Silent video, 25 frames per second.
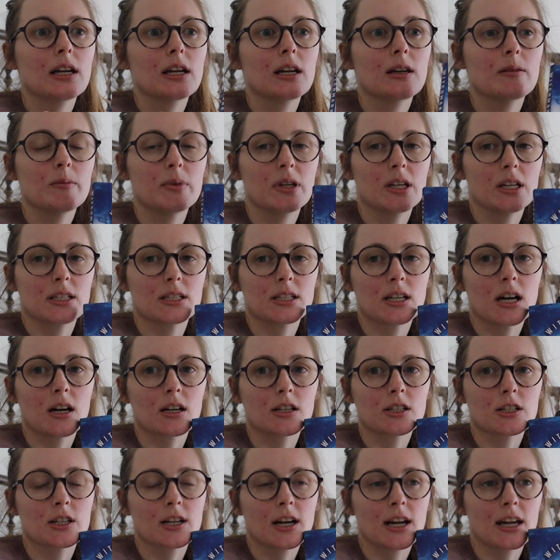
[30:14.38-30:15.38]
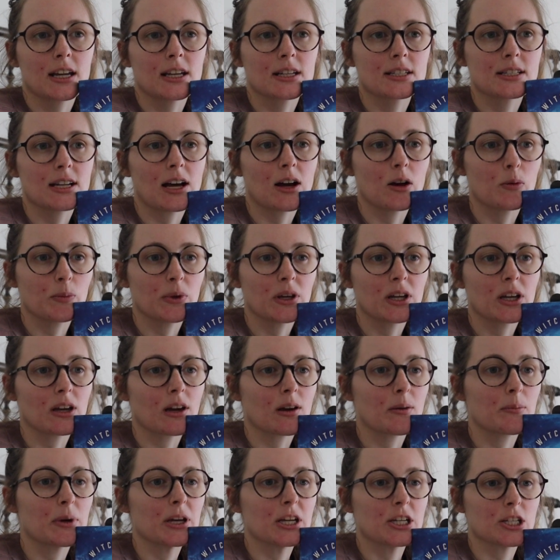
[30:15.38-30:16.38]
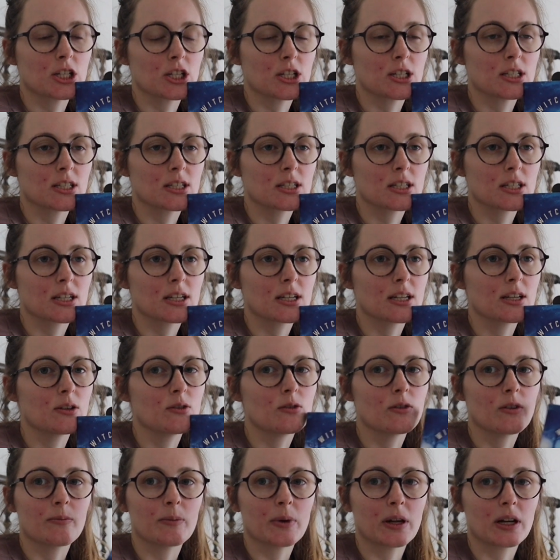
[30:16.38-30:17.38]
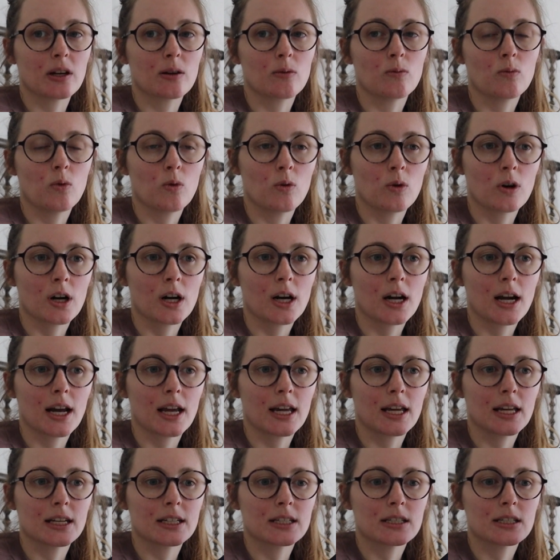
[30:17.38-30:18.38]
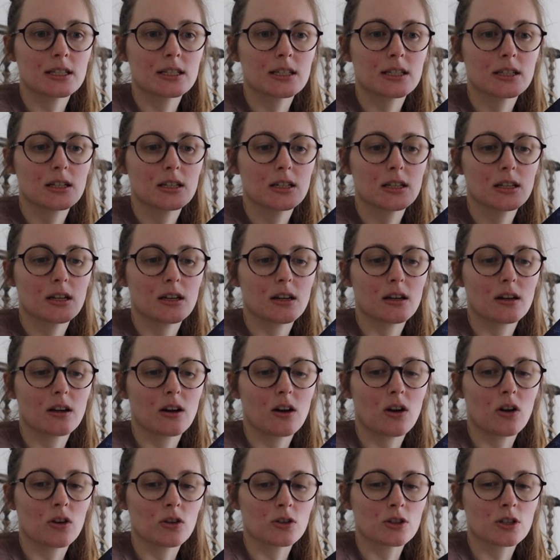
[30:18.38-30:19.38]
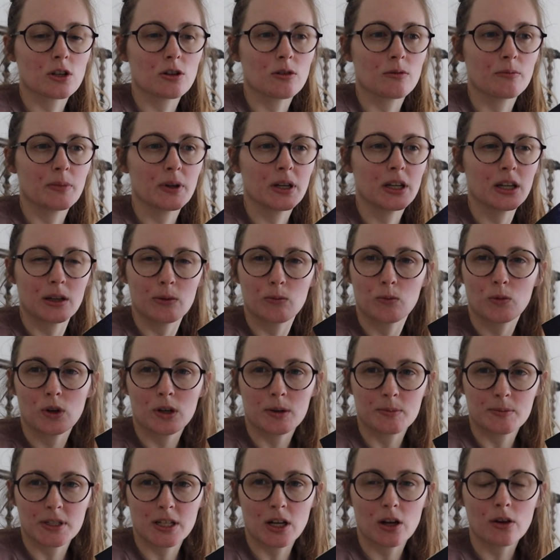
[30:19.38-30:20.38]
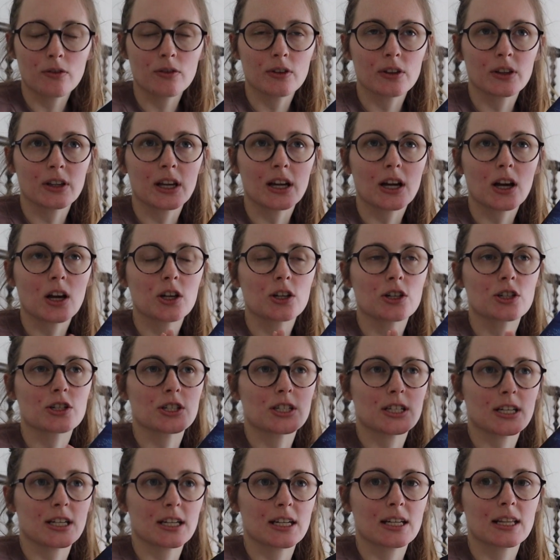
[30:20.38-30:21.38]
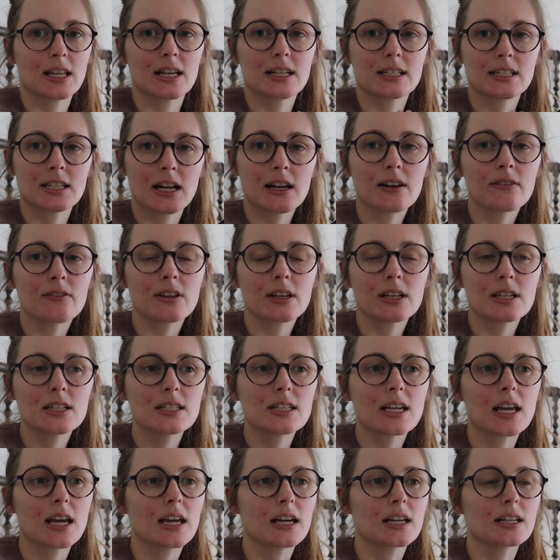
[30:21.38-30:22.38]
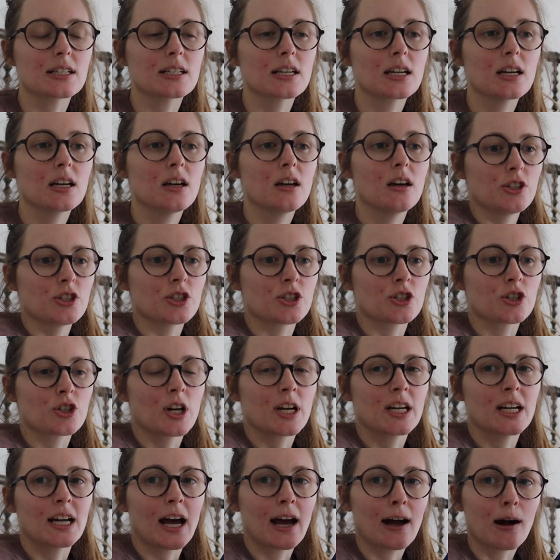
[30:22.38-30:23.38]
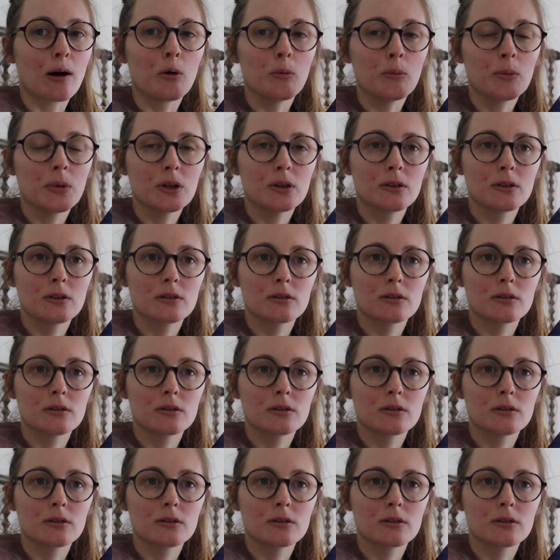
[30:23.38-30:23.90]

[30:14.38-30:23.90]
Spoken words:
him being a doctor and helping patients who have been in war, and also being in war himself and like understanding that side of things, and just trying to help